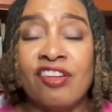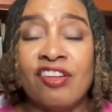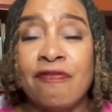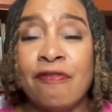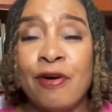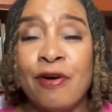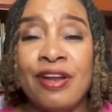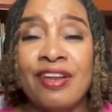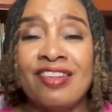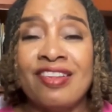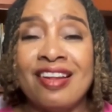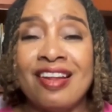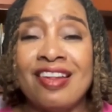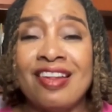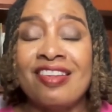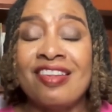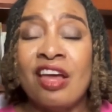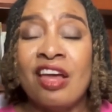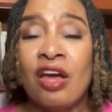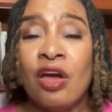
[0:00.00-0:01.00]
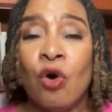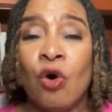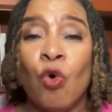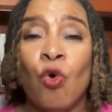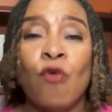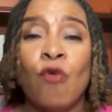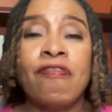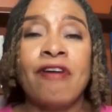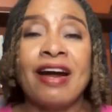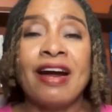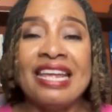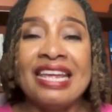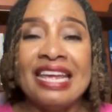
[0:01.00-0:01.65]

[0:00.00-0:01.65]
So for instance, over a